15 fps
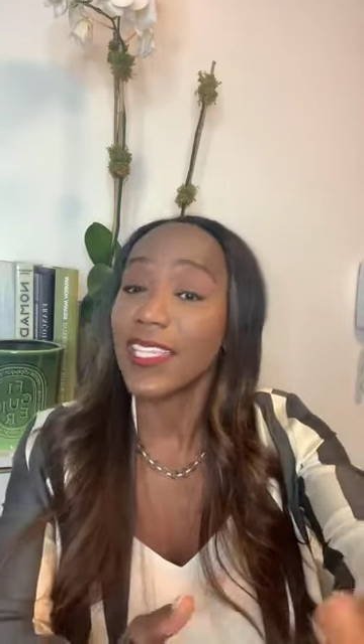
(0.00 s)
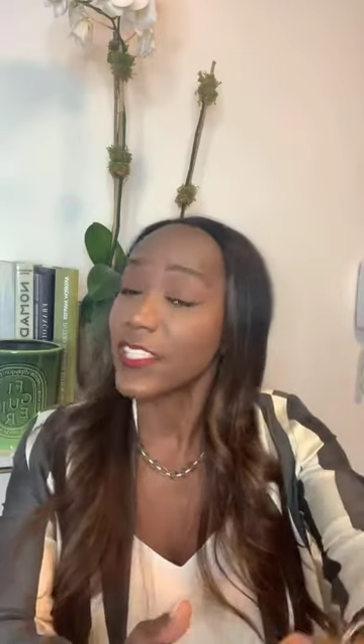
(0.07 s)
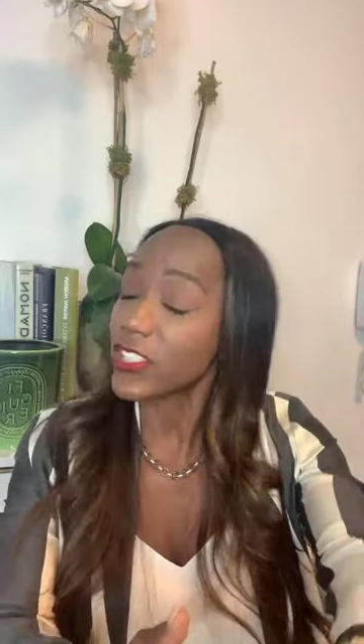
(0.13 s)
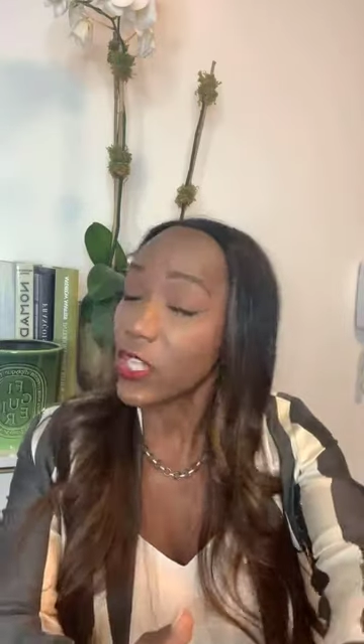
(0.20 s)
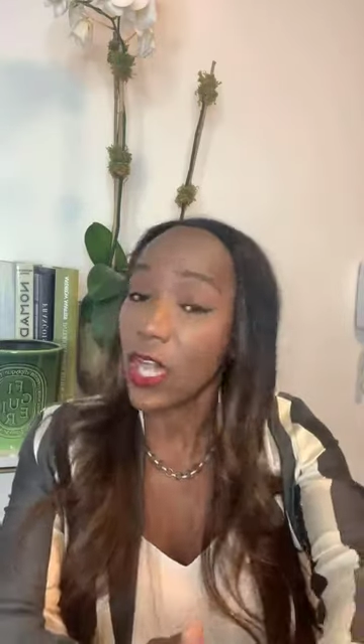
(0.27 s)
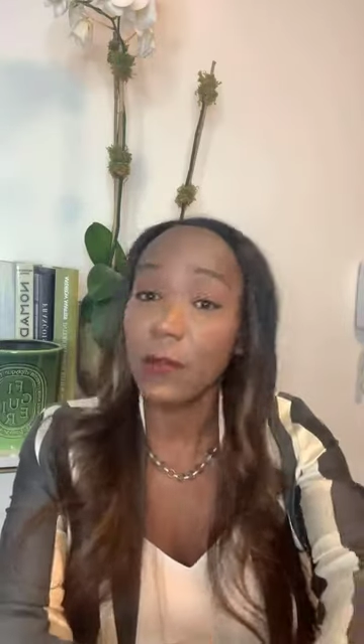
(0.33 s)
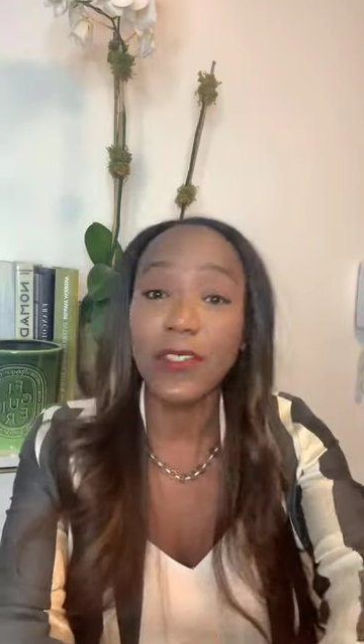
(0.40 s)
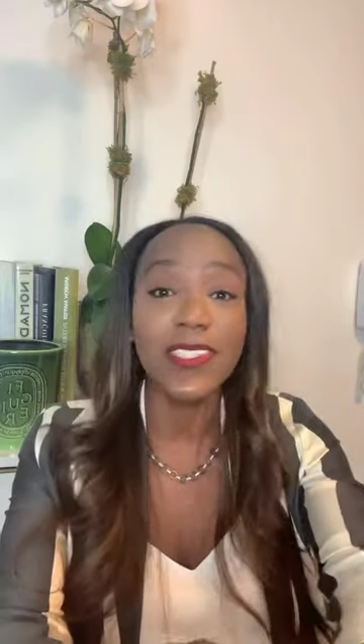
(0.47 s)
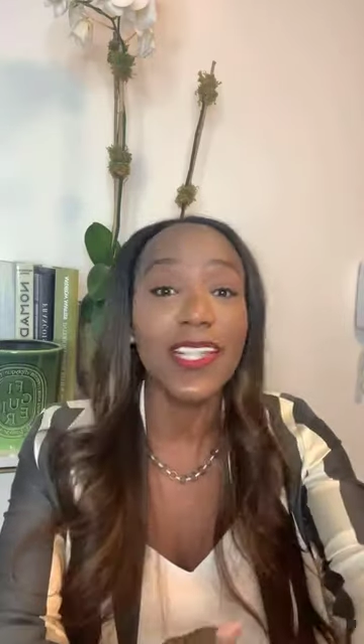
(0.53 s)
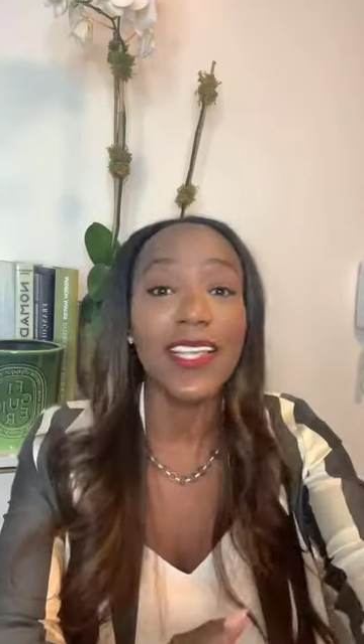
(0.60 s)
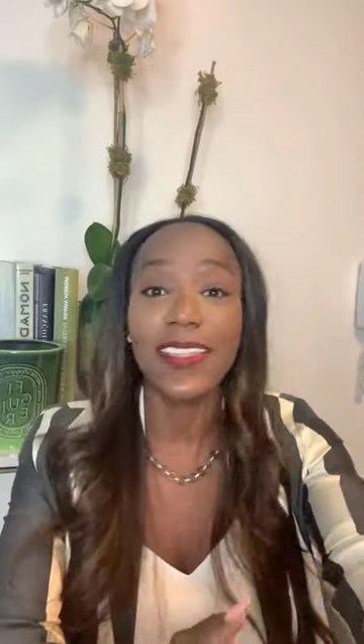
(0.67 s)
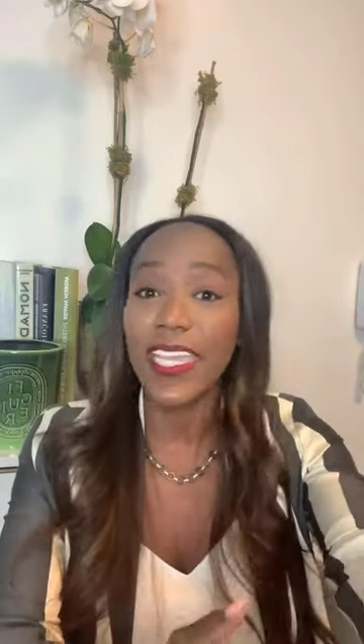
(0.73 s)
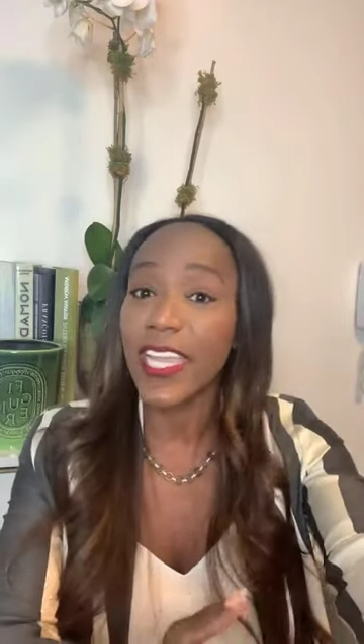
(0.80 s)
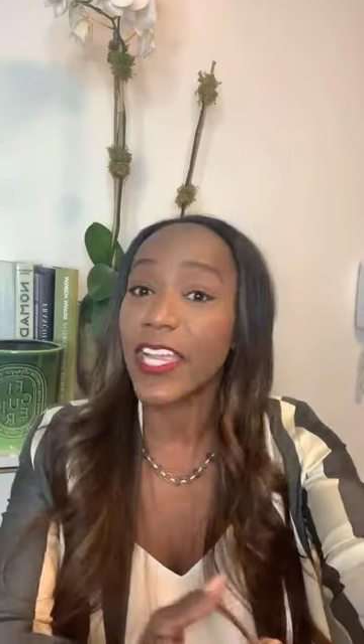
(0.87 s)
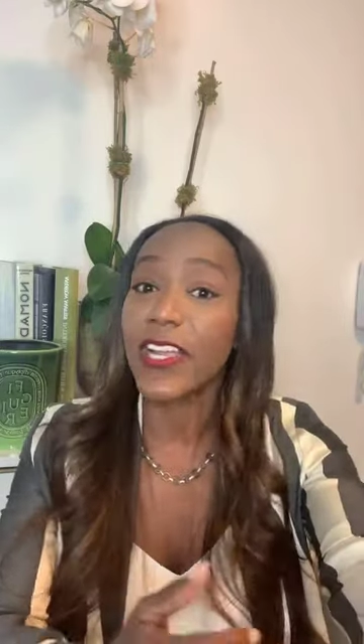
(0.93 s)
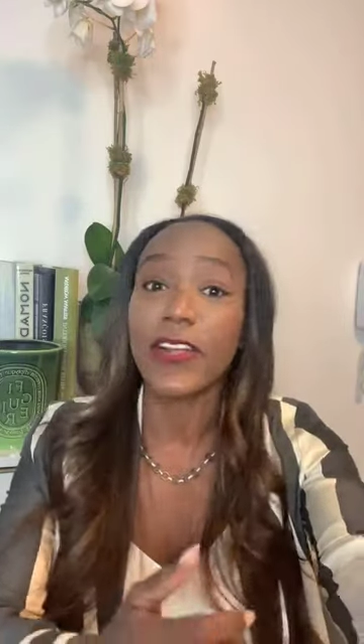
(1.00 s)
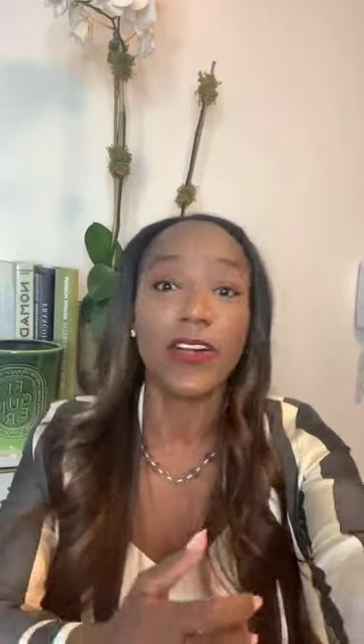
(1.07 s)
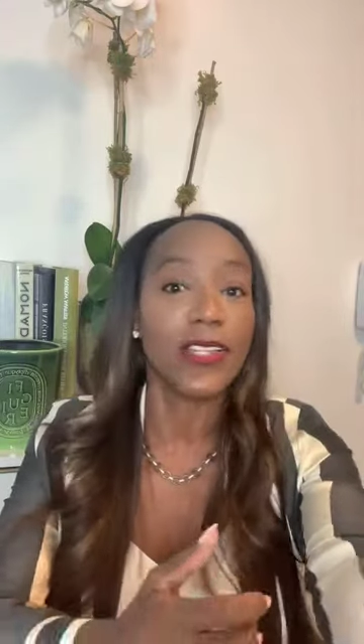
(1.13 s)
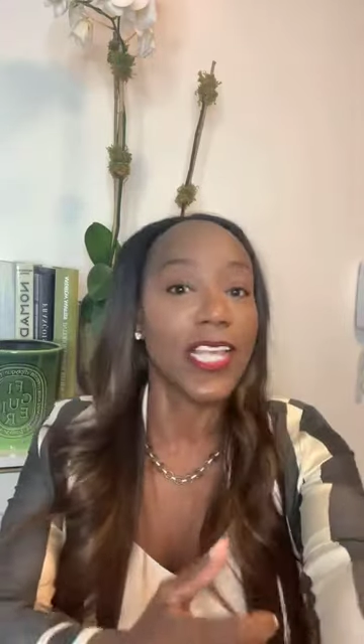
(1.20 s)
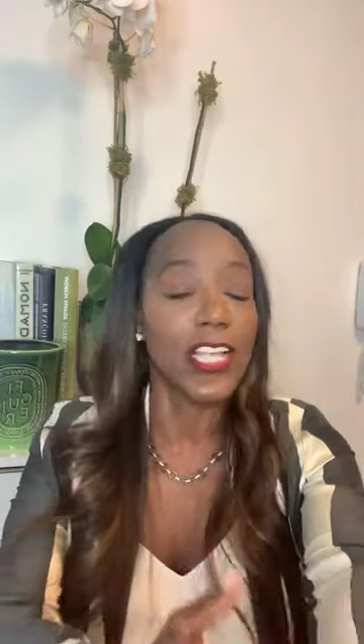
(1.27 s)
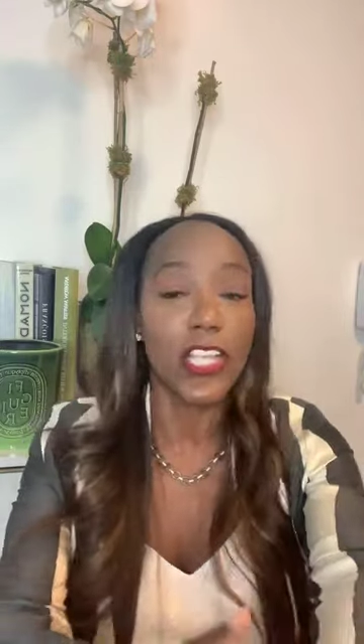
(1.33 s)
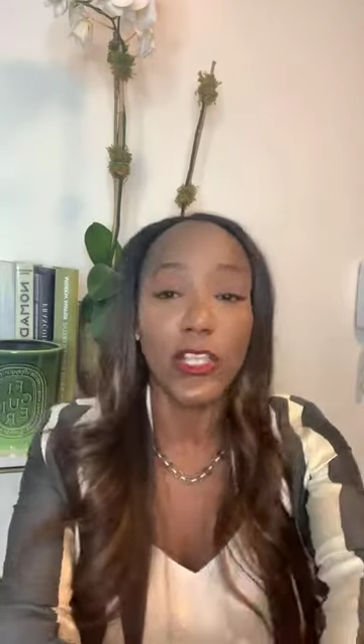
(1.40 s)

it's almost like the arrow, like